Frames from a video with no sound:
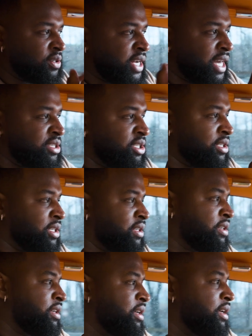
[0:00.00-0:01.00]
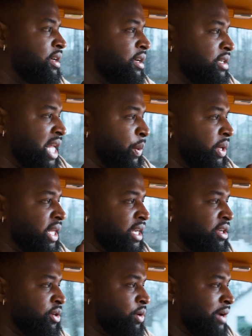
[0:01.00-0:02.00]
on our agenda that we
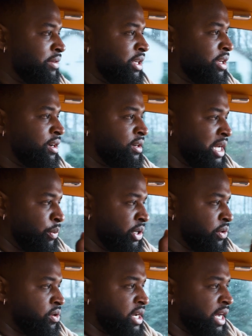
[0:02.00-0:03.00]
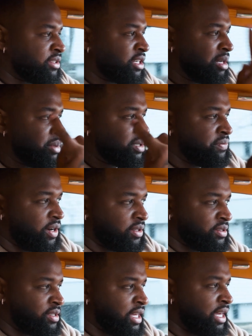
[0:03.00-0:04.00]
didn't do every year that we're doing now. It's gonna be the
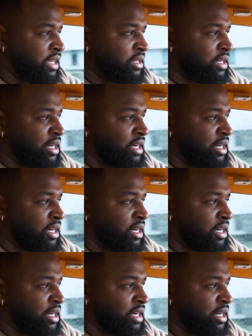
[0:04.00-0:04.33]
Father's Day